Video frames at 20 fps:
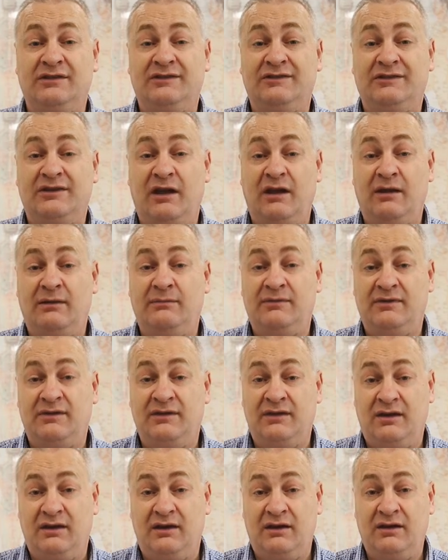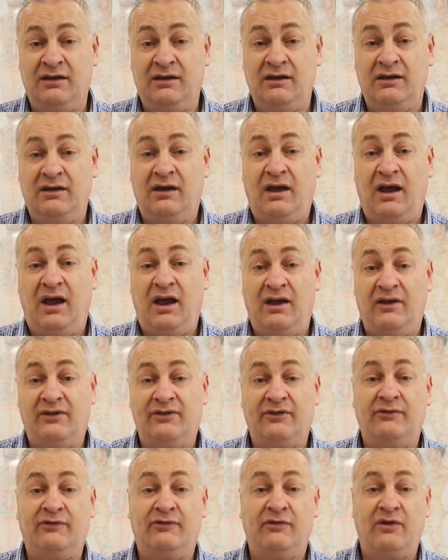the same thing
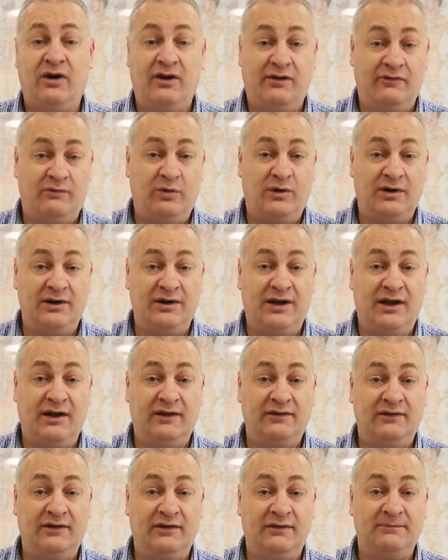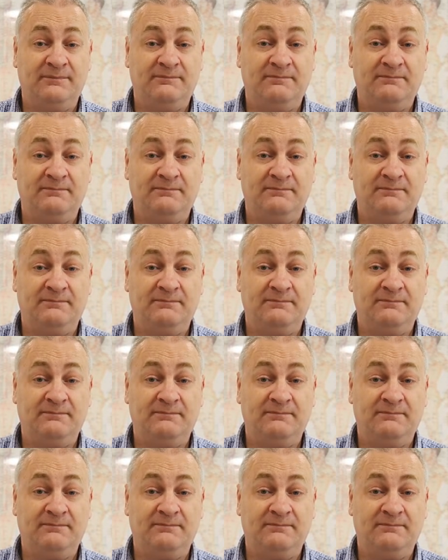as a 5 watt laser.